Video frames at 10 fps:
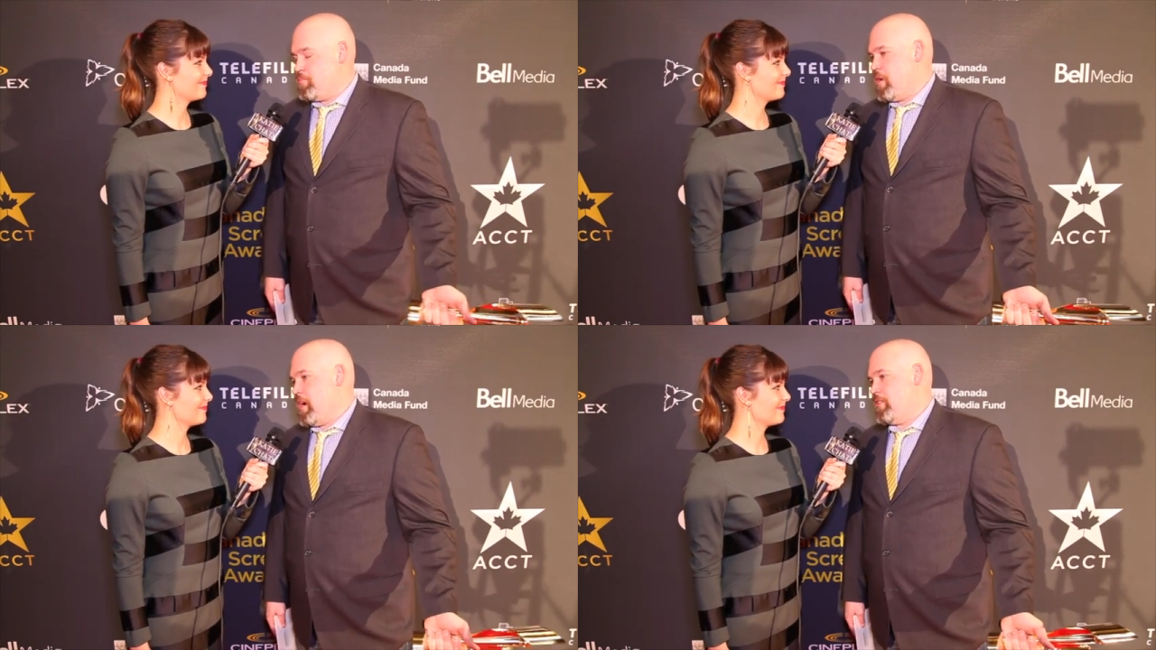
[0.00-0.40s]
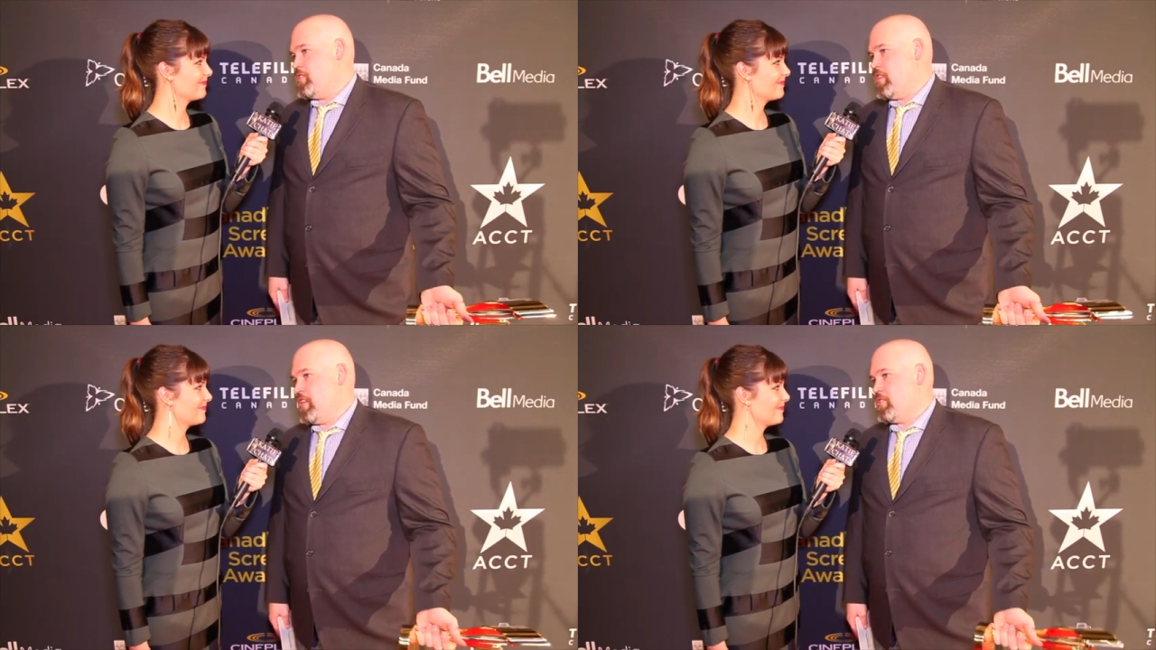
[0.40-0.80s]
Speaker 1: who brought the
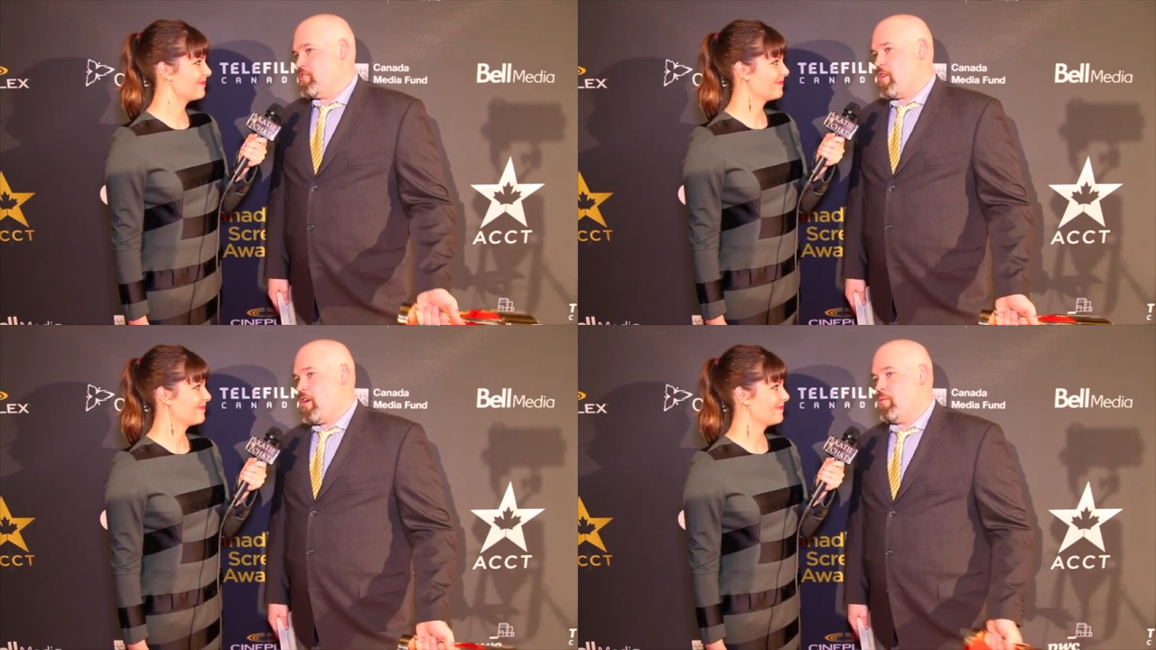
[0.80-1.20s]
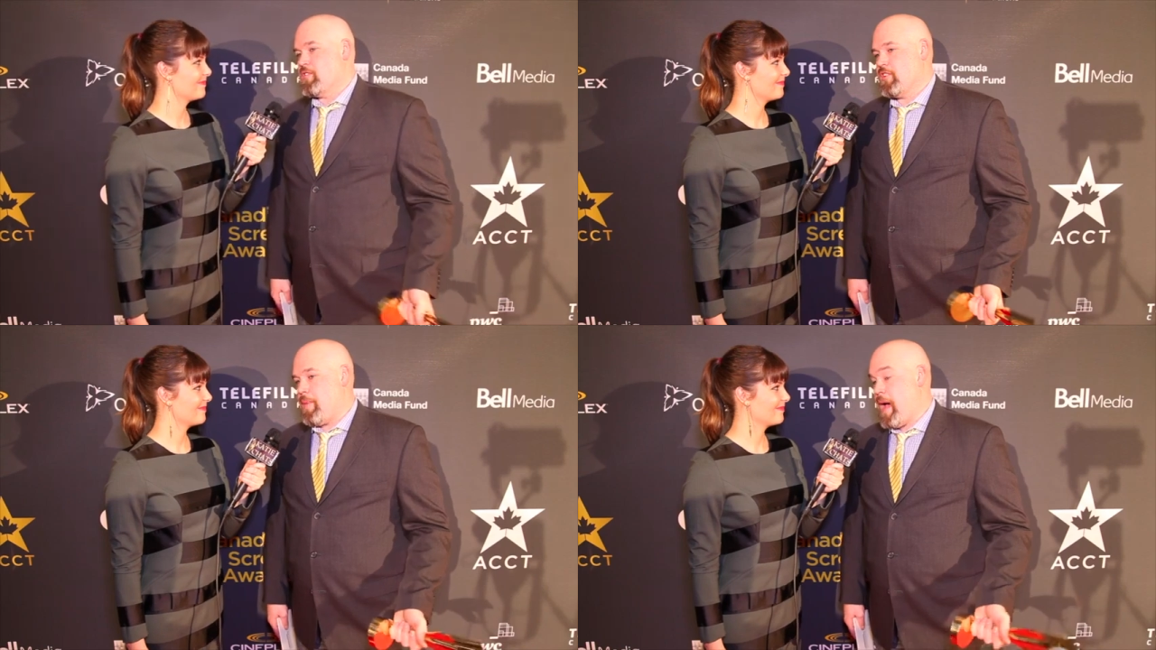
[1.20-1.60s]
Jays to Toronto was
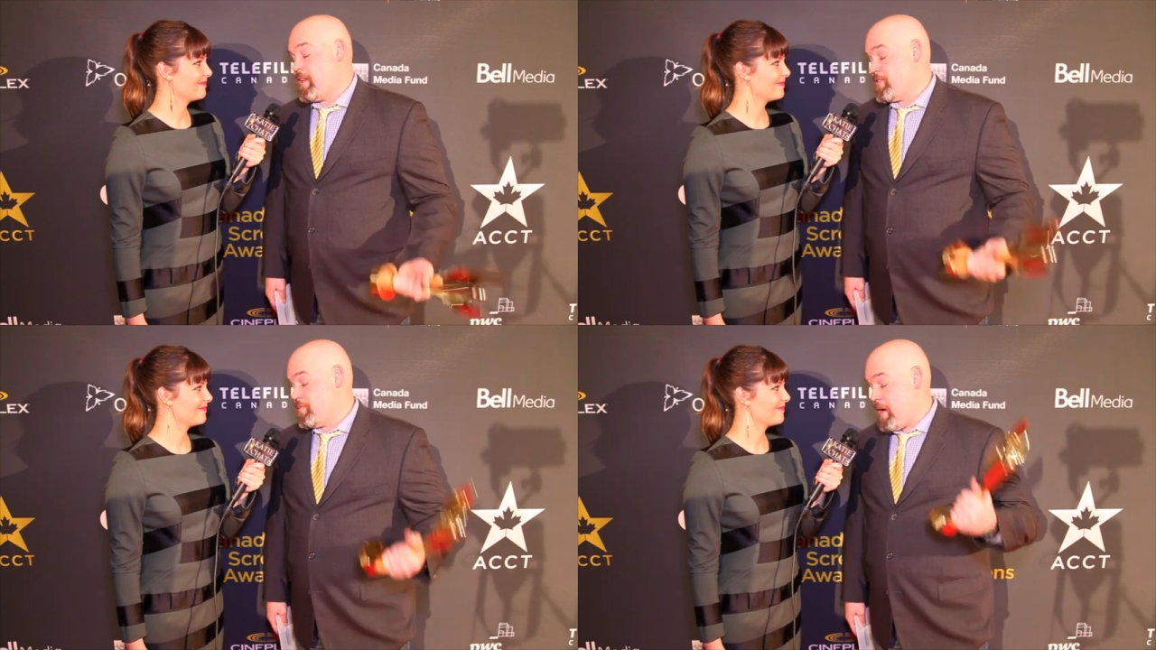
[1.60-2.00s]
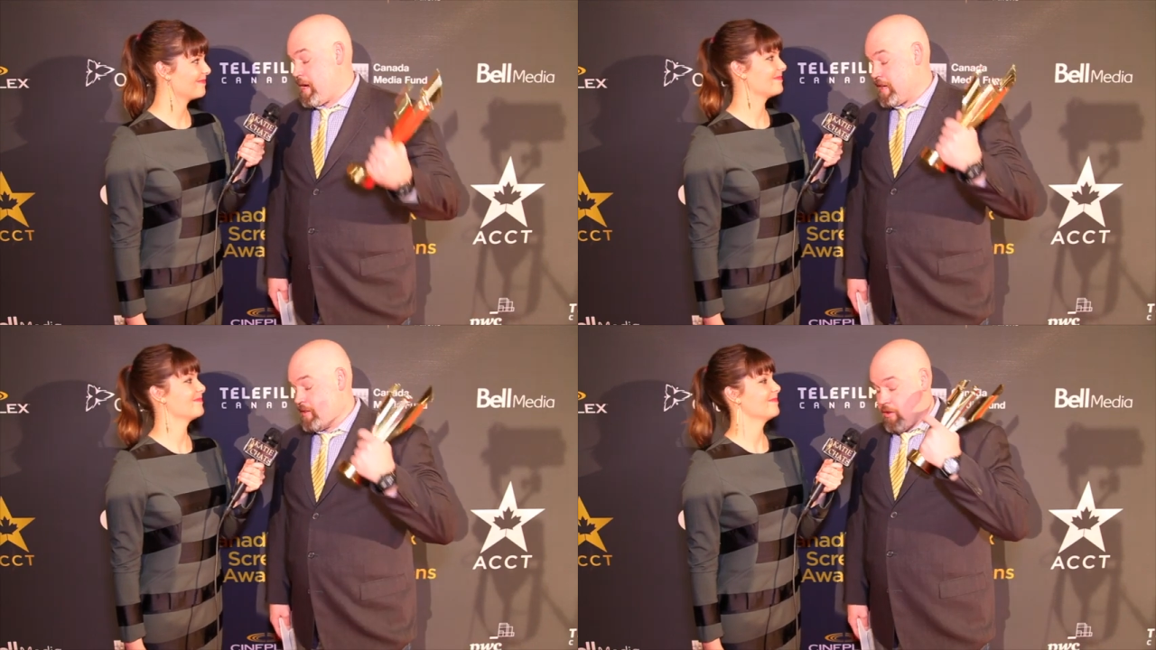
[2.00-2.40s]
Labatt's
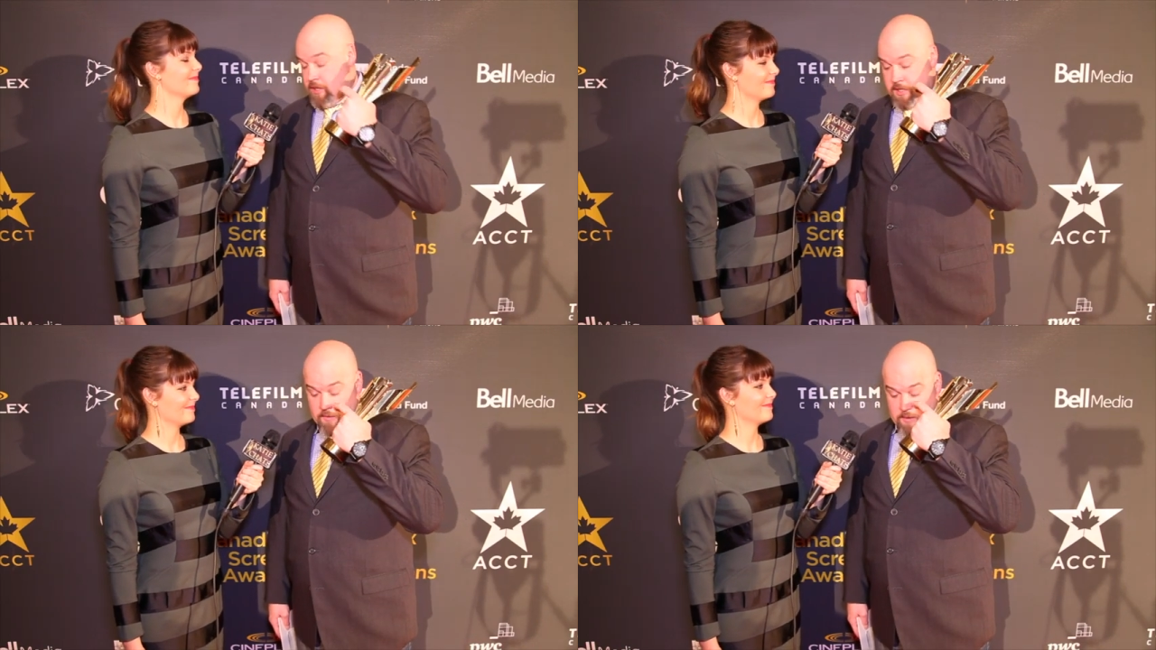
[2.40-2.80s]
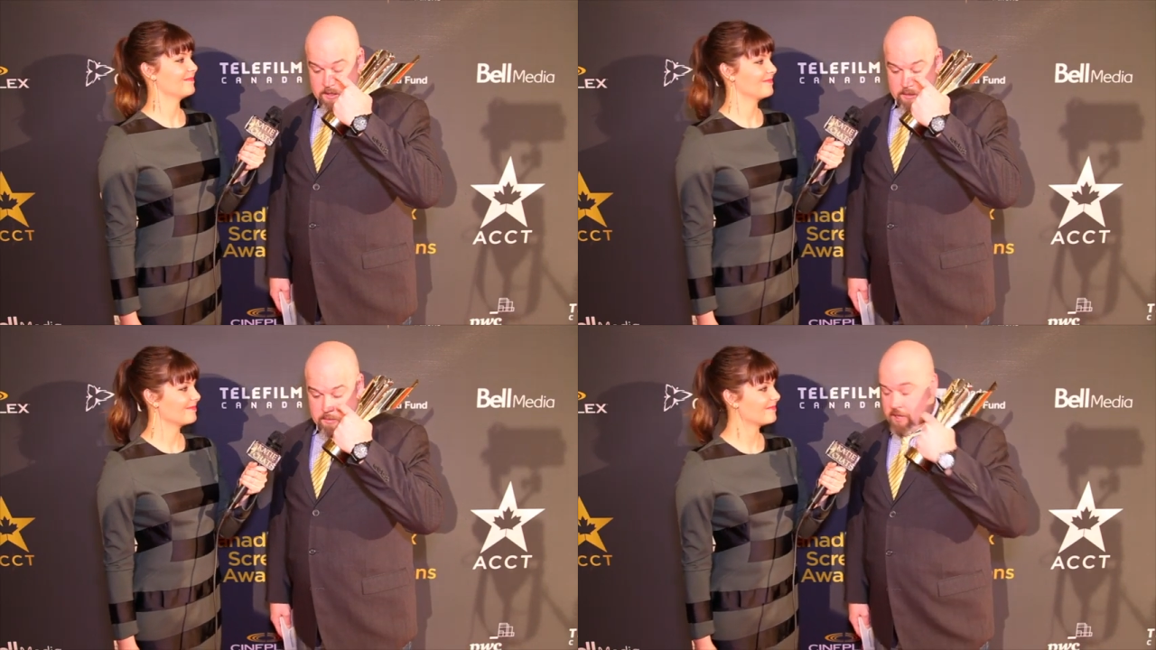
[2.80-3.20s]
back in the early '70s,
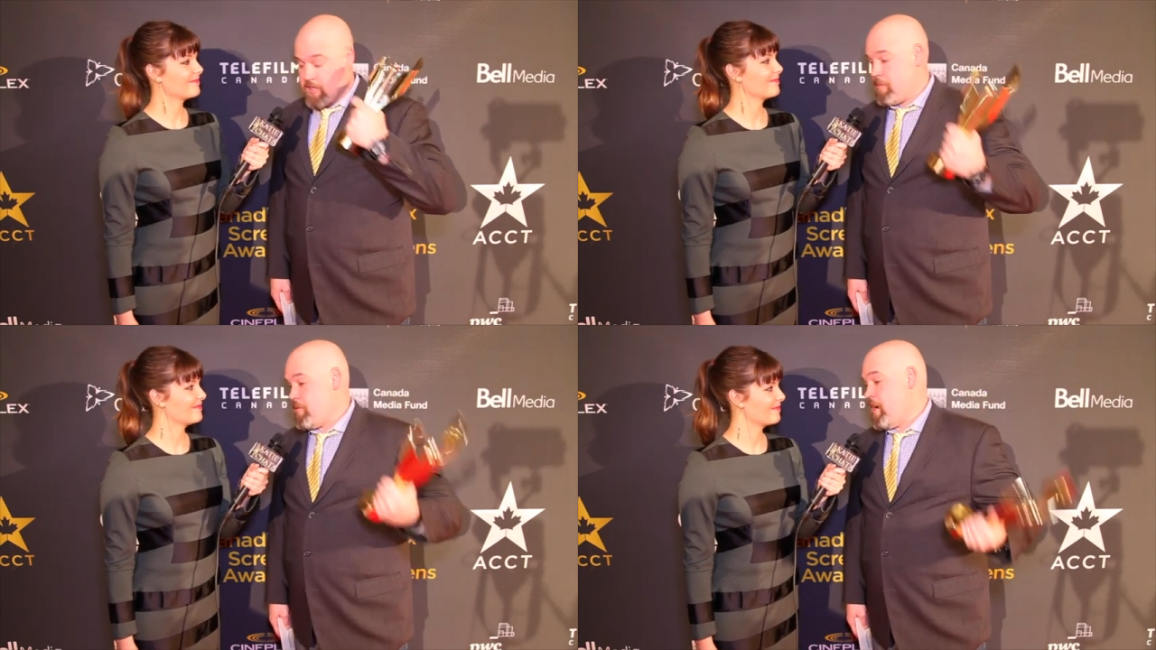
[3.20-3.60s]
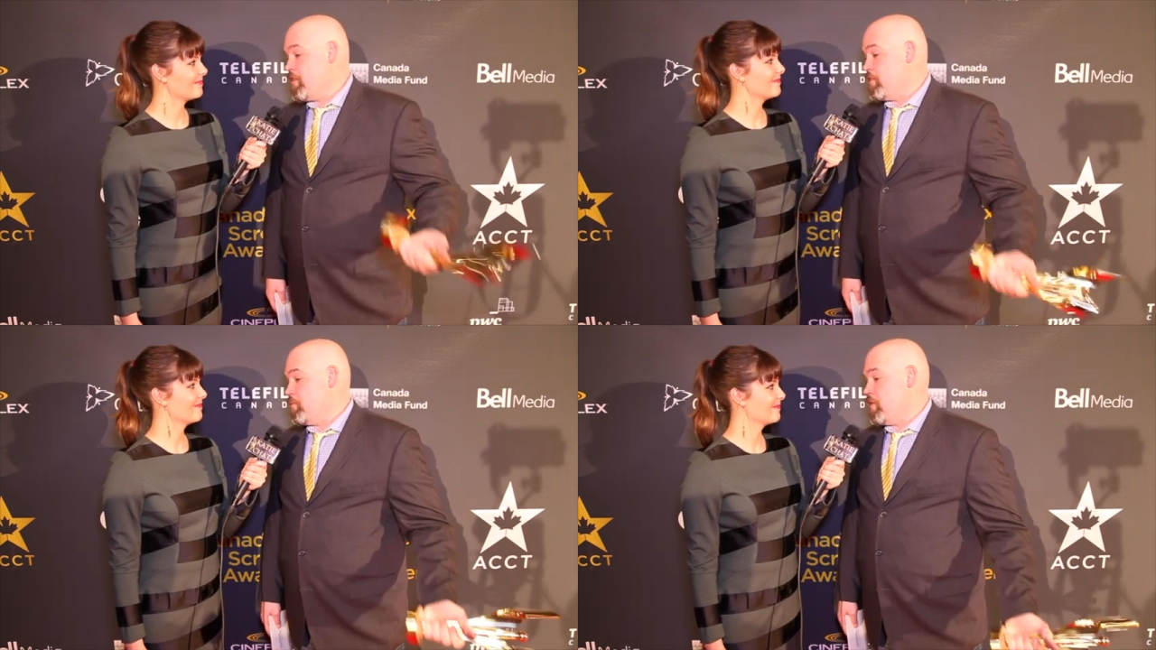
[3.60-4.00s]
and my
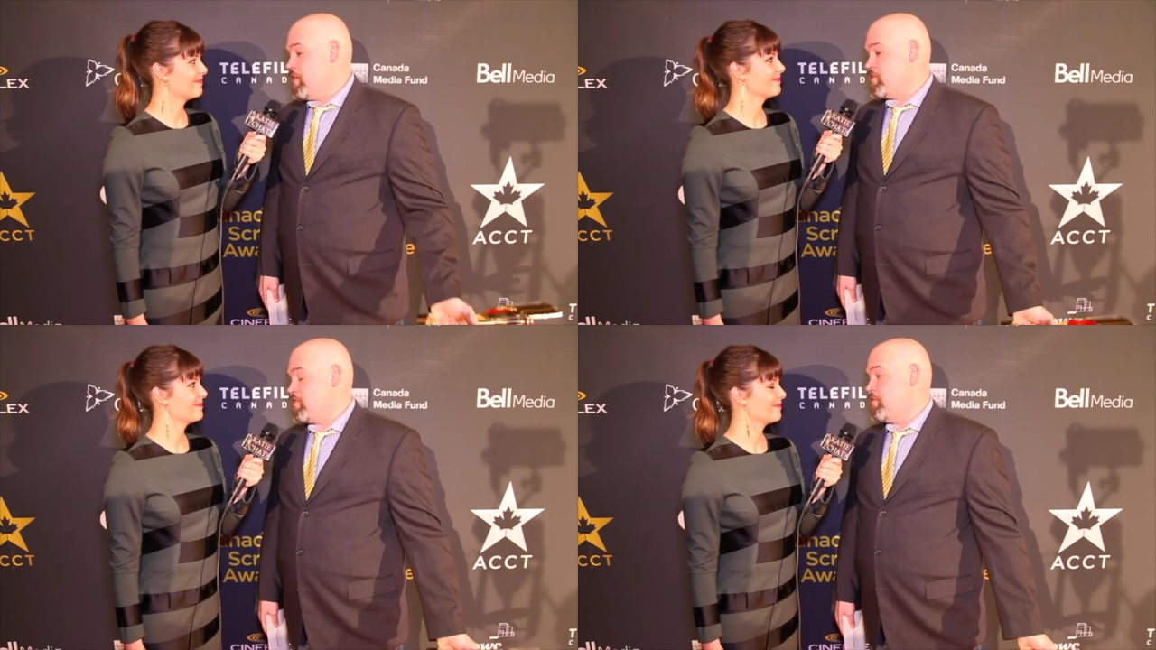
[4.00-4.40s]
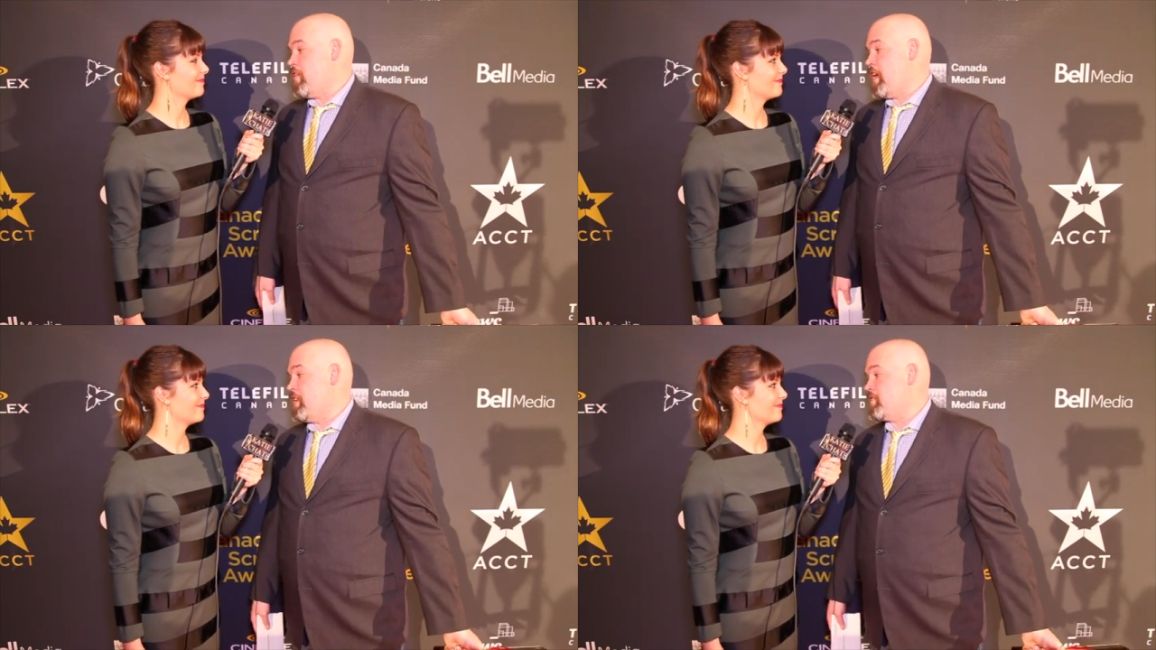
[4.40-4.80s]
stepfather was the
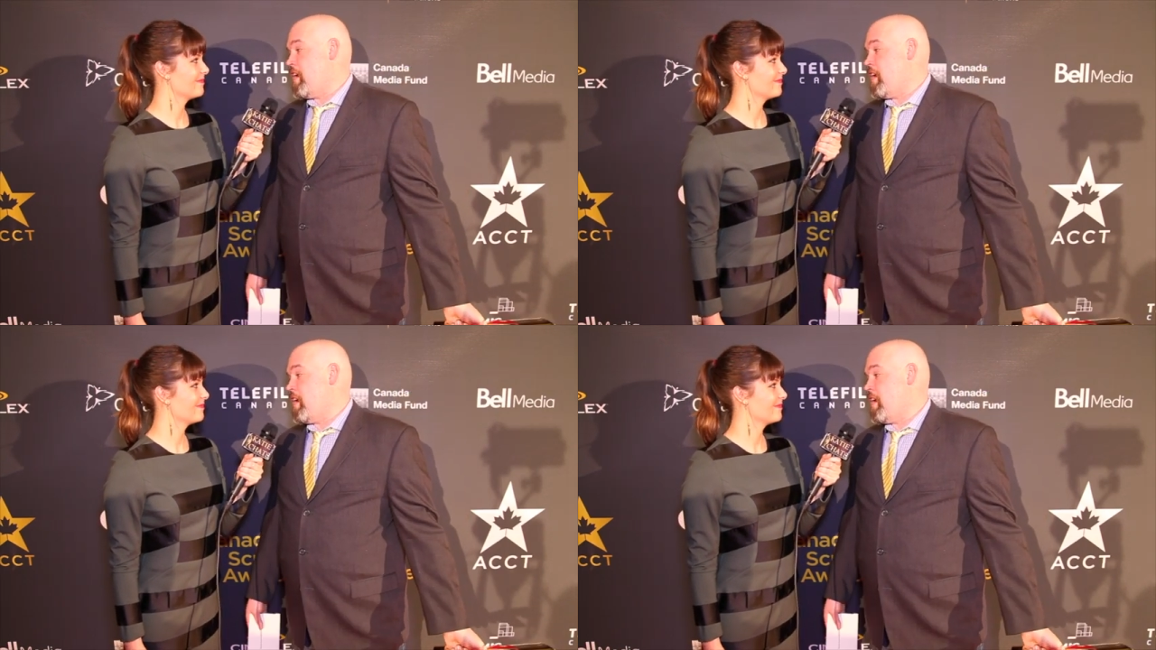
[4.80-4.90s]
finance